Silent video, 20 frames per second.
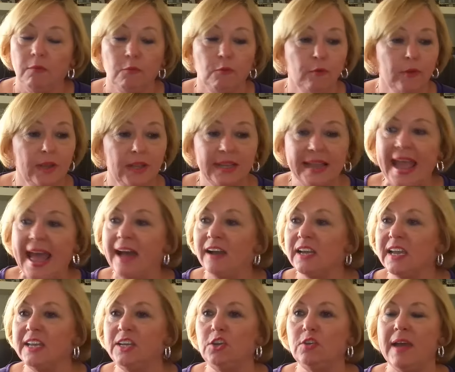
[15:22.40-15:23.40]
Really, how
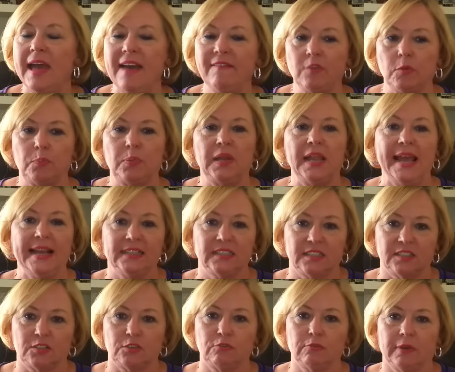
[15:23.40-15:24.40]
can you have a
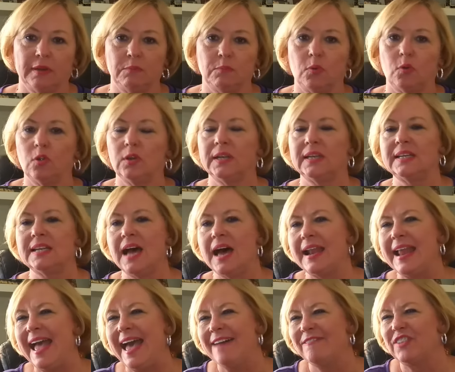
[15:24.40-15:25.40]
Plexus dream board and
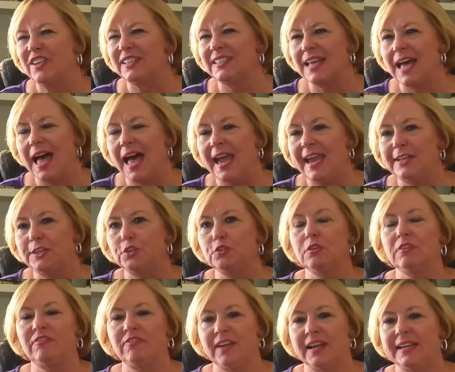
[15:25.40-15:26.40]
not have it tied to
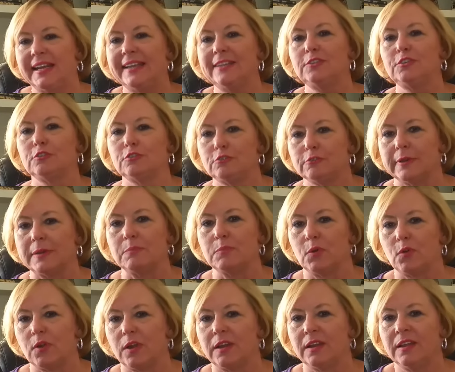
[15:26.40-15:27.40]
a financial dream
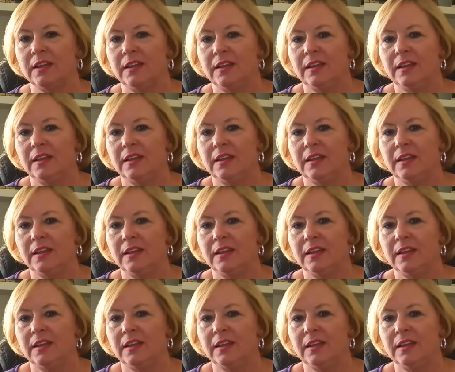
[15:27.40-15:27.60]
board?